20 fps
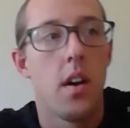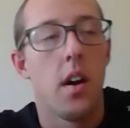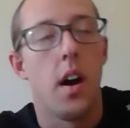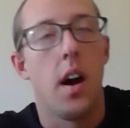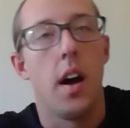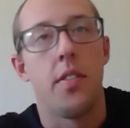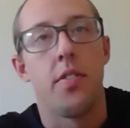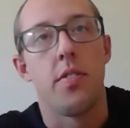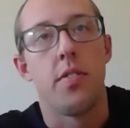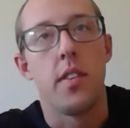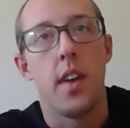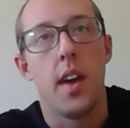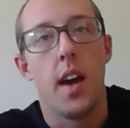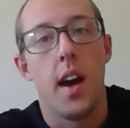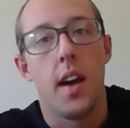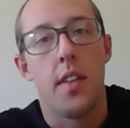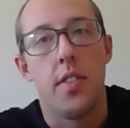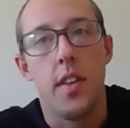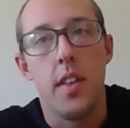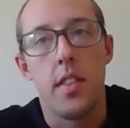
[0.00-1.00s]

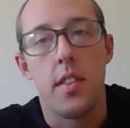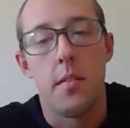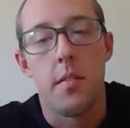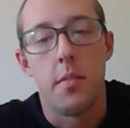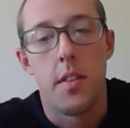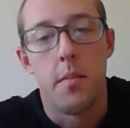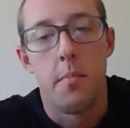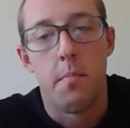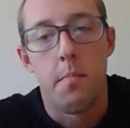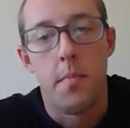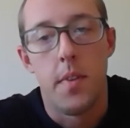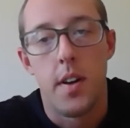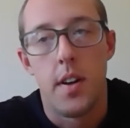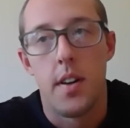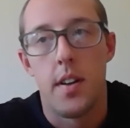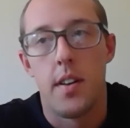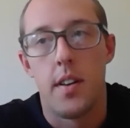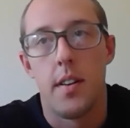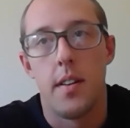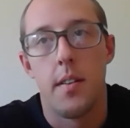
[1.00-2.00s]
I think that
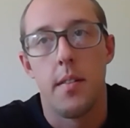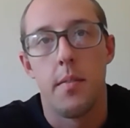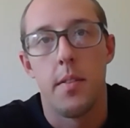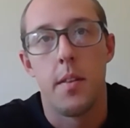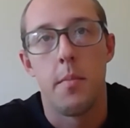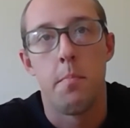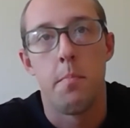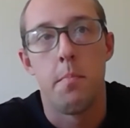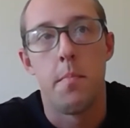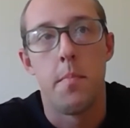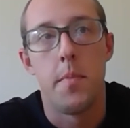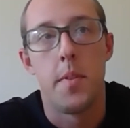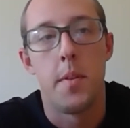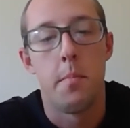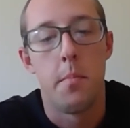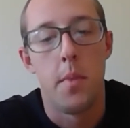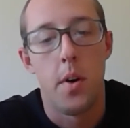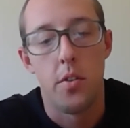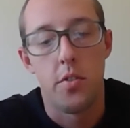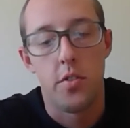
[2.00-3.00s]
the
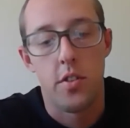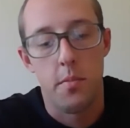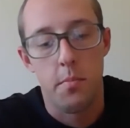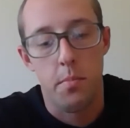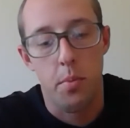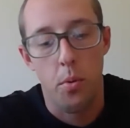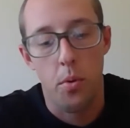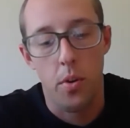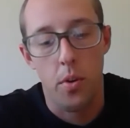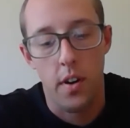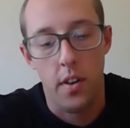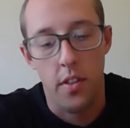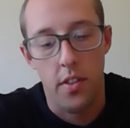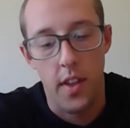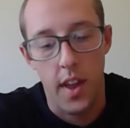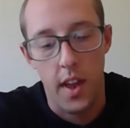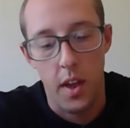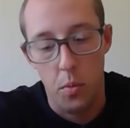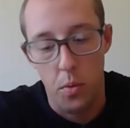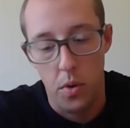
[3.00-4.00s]
most important
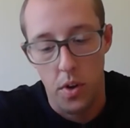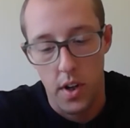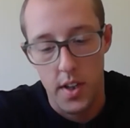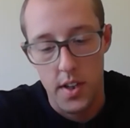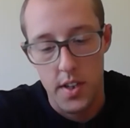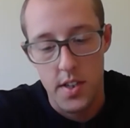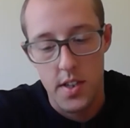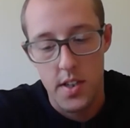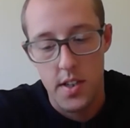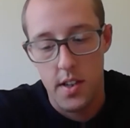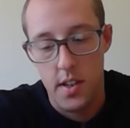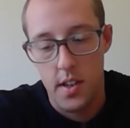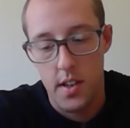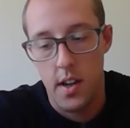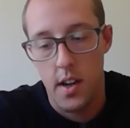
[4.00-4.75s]
thing was